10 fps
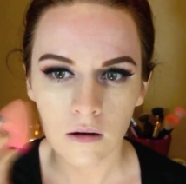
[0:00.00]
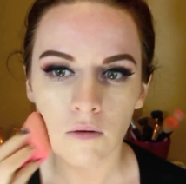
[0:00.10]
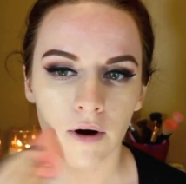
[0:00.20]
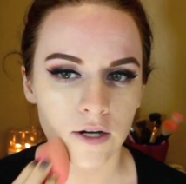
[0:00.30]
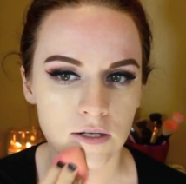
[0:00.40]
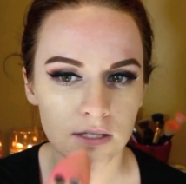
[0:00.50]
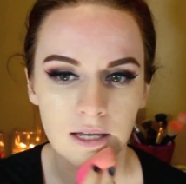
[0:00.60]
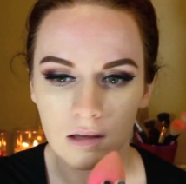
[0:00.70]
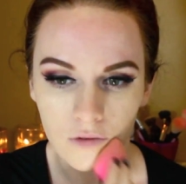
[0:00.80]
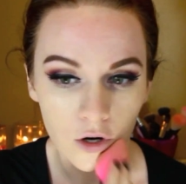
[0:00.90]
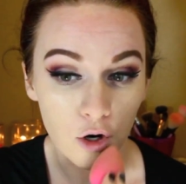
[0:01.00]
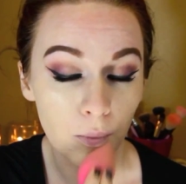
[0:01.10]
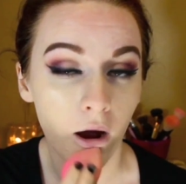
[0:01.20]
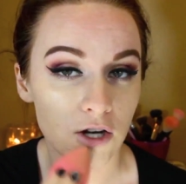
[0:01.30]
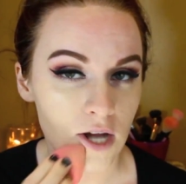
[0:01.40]
Or I just like, if in
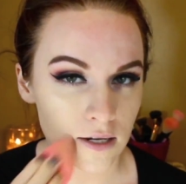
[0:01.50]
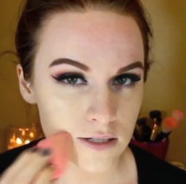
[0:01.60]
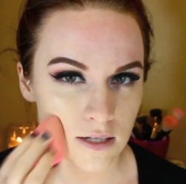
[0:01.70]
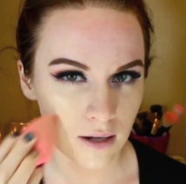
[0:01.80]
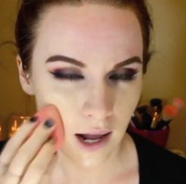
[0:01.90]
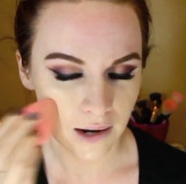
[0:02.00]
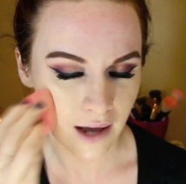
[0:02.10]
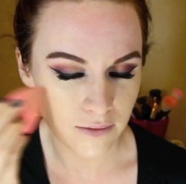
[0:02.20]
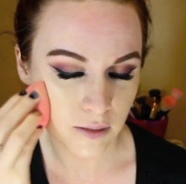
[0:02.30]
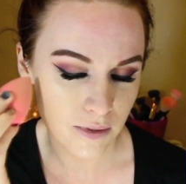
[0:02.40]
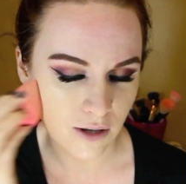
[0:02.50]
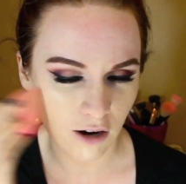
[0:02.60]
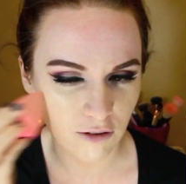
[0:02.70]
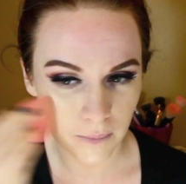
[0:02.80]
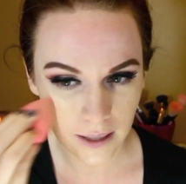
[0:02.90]
group projects, I'd have someone
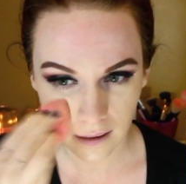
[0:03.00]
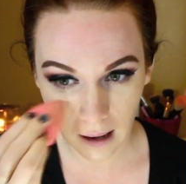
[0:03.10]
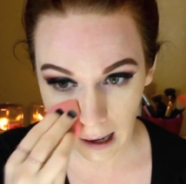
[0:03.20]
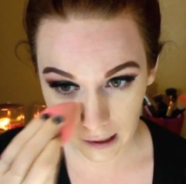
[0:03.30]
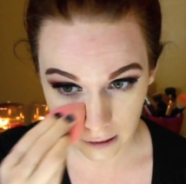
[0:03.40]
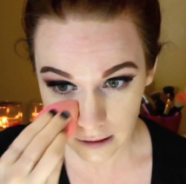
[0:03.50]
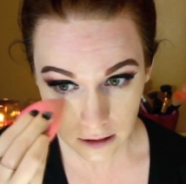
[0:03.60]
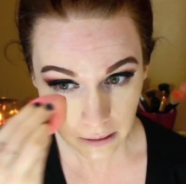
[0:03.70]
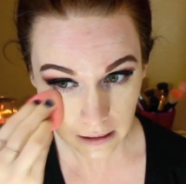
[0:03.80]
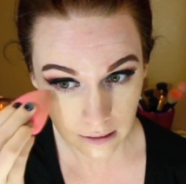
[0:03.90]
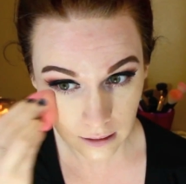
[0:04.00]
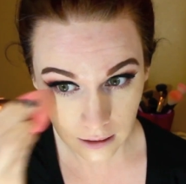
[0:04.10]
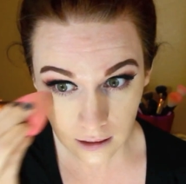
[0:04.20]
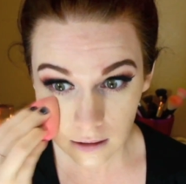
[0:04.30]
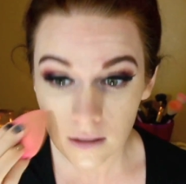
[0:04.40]
talk for me. I couldn't do it.
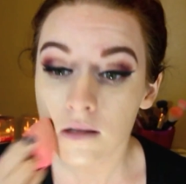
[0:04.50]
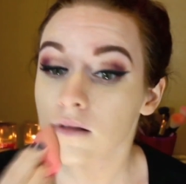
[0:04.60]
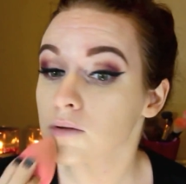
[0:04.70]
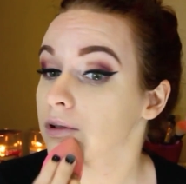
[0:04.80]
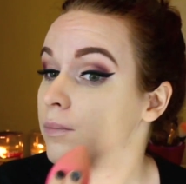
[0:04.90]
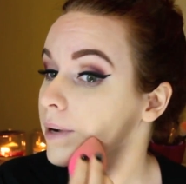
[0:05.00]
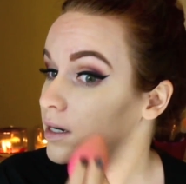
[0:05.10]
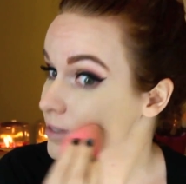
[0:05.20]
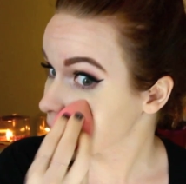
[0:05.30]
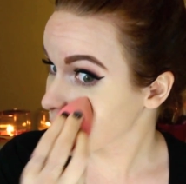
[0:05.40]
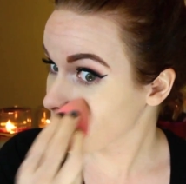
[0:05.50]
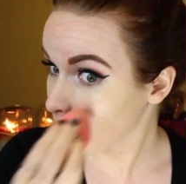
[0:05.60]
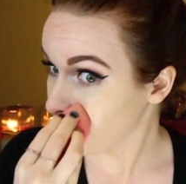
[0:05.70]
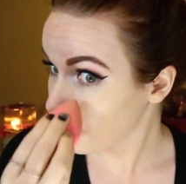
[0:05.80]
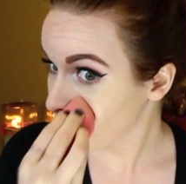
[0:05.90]
It's really embarrassing.
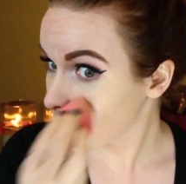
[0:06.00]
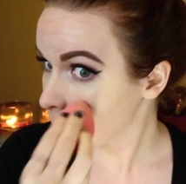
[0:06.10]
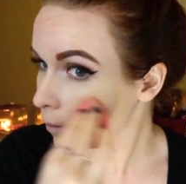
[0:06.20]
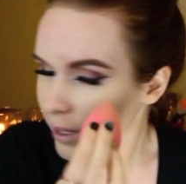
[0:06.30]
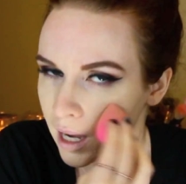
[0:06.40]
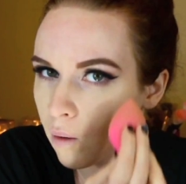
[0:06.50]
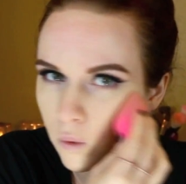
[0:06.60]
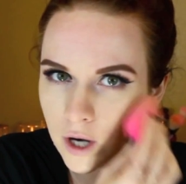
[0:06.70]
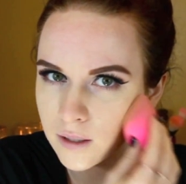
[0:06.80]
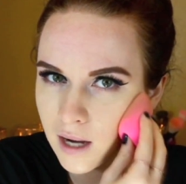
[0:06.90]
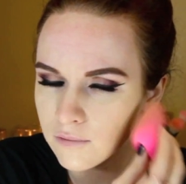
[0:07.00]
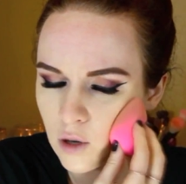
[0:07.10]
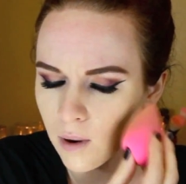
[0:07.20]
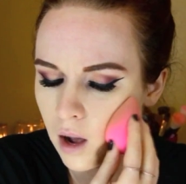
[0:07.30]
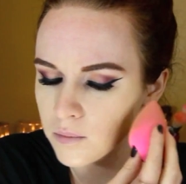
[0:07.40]
But like at work, like I have
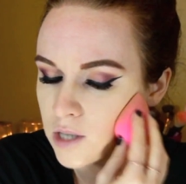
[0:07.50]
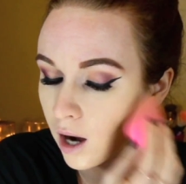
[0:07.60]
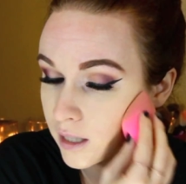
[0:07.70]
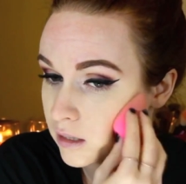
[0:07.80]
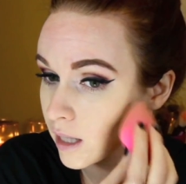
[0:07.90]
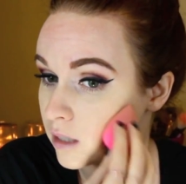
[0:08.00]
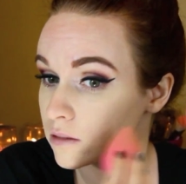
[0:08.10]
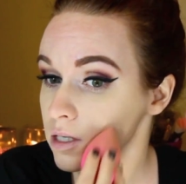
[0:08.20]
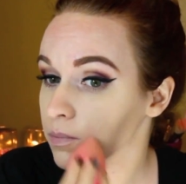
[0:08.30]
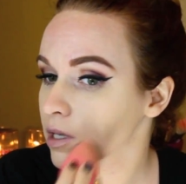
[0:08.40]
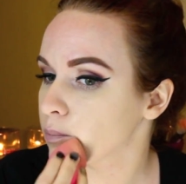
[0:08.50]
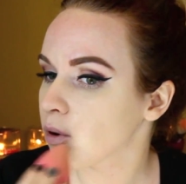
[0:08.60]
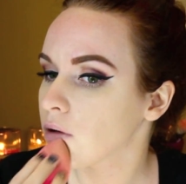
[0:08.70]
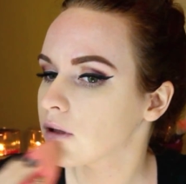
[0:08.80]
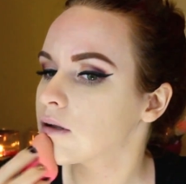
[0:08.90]
no problem talking like to
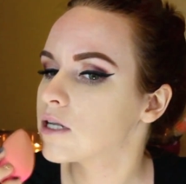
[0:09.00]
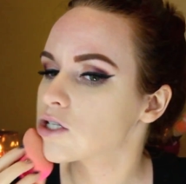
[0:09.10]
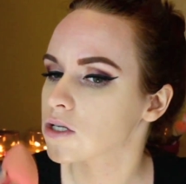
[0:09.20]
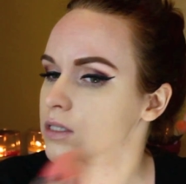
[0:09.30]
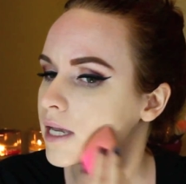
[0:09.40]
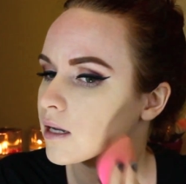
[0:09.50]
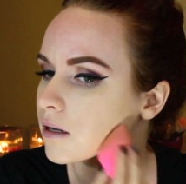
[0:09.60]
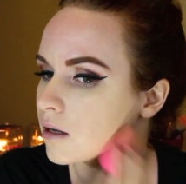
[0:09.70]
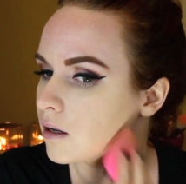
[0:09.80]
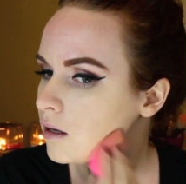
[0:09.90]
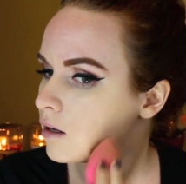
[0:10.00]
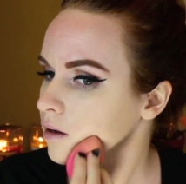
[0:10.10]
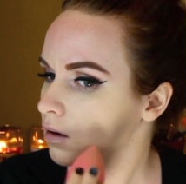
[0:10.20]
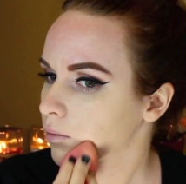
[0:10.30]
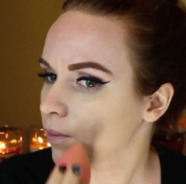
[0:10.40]
people. It's just like
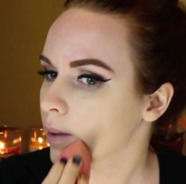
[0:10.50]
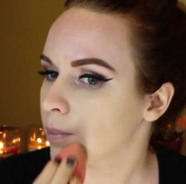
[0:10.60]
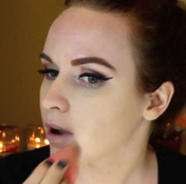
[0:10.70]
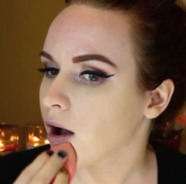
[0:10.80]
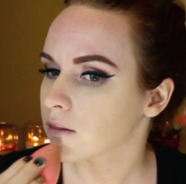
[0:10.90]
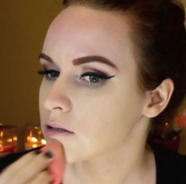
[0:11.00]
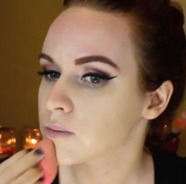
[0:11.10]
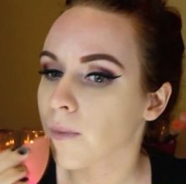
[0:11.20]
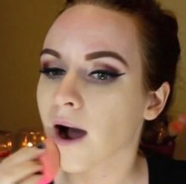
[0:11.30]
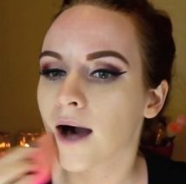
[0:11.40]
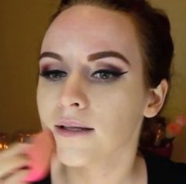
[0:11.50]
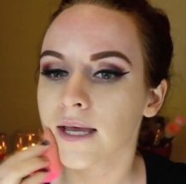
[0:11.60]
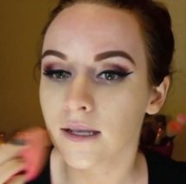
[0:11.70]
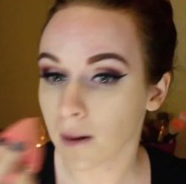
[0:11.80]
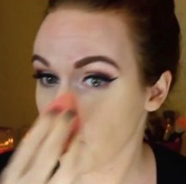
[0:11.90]
when I'm put on the spot,
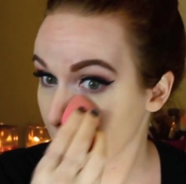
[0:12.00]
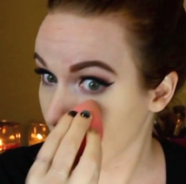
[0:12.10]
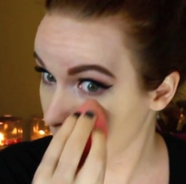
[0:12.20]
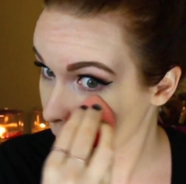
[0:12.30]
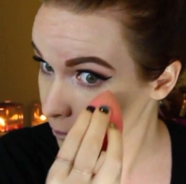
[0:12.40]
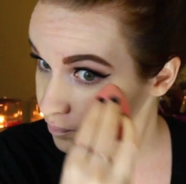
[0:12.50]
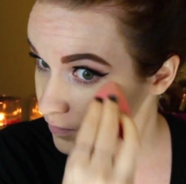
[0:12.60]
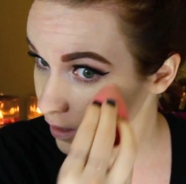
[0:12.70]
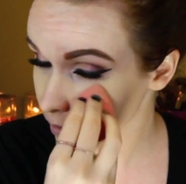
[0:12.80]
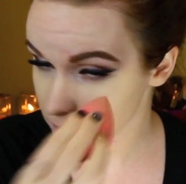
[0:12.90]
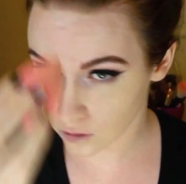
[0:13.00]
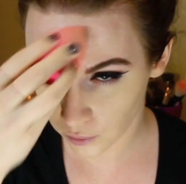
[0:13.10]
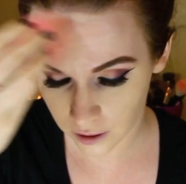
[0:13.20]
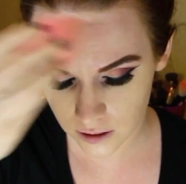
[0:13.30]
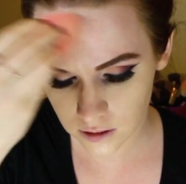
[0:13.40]
like it's the
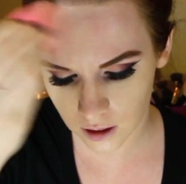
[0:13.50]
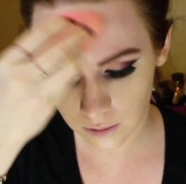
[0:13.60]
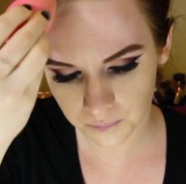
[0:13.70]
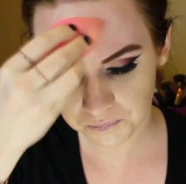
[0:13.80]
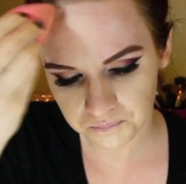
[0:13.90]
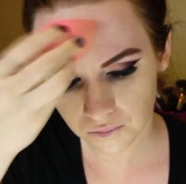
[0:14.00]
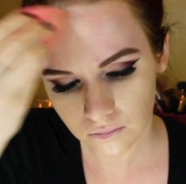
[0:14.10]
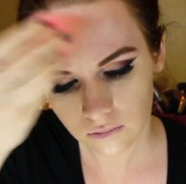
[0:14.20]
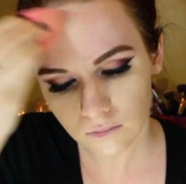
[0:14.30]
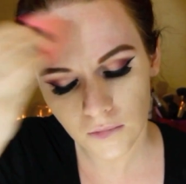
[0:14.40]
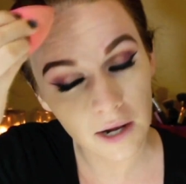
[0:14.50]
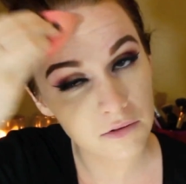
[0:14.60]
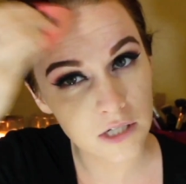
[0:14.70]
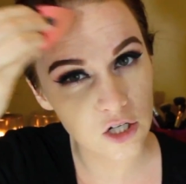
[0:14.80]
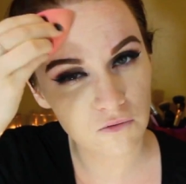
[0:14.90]
weirdest thing. I
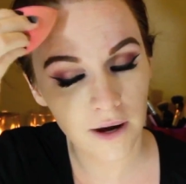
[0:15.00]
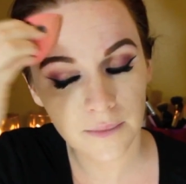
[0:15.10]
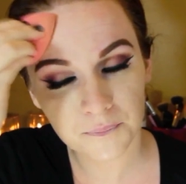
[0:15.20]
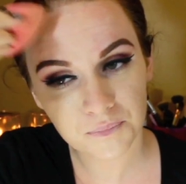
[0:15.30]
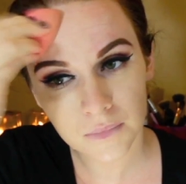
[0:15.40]
have stage fright.